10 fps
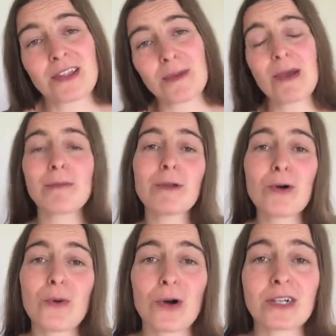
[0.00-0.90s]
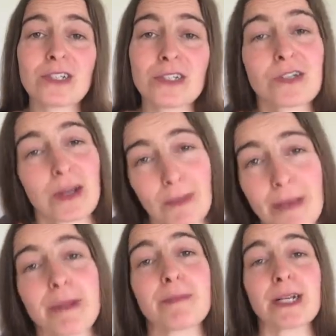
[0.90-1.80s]
There may be more work to do, there
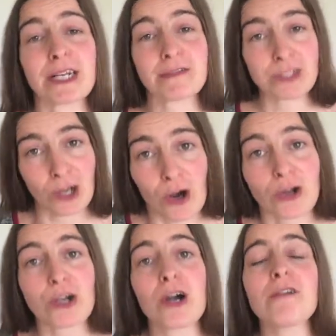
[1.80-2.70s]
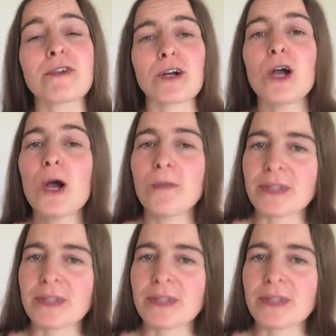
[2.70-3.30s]
may be beliefs to uncover,